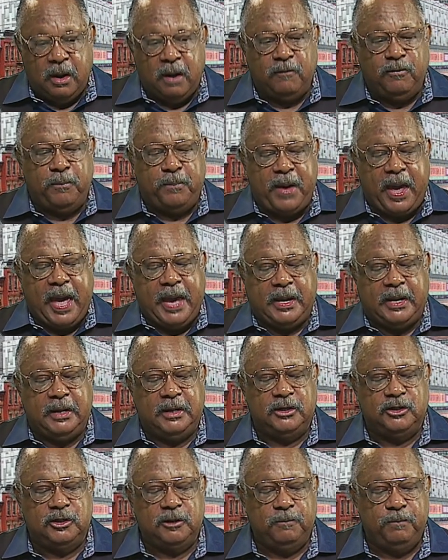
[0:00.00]
of the
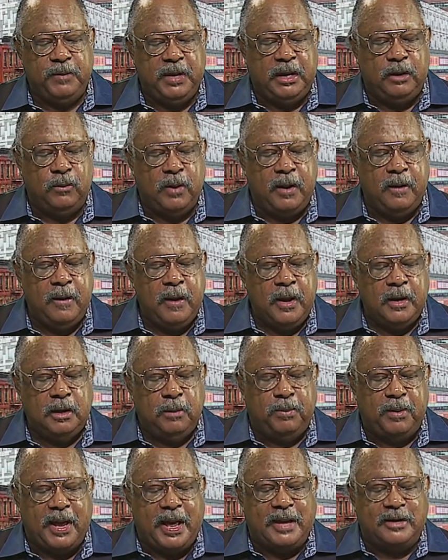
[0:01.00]
package. Anyway, de
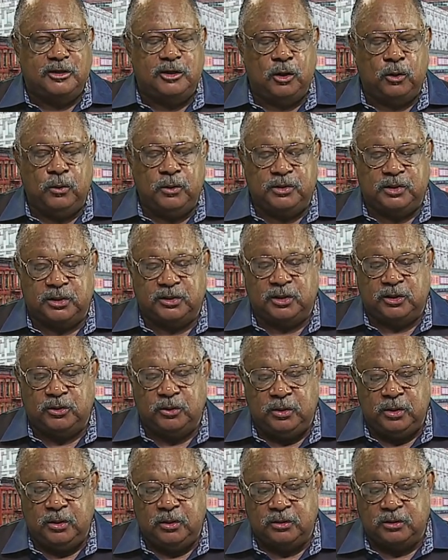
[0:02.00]
Blasio, who was
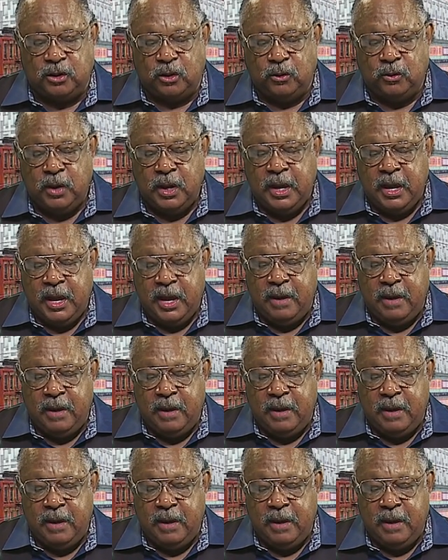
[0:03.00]
sixty-two years old,